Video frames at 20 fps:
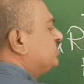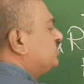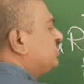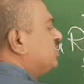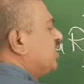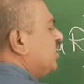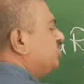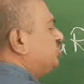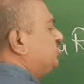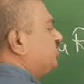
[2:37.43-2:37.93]

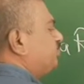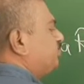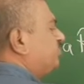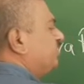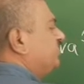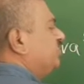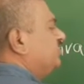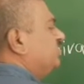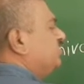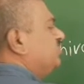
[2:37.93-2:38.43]
Kashik.
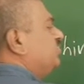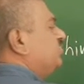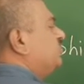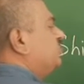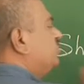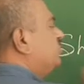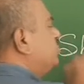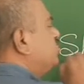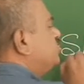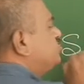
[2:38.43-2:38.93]

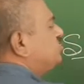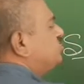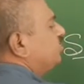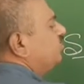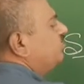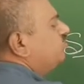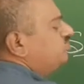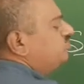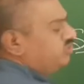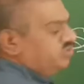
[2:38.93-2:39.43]
So
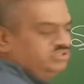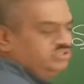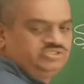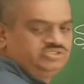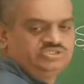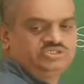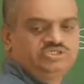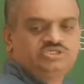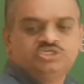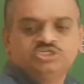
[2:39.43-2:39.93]

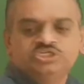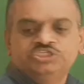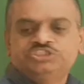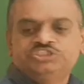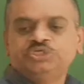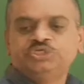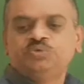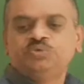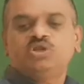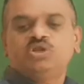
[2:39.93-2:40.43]

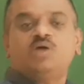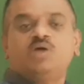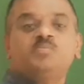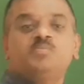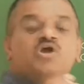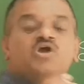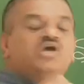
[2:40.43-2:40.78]
Shivram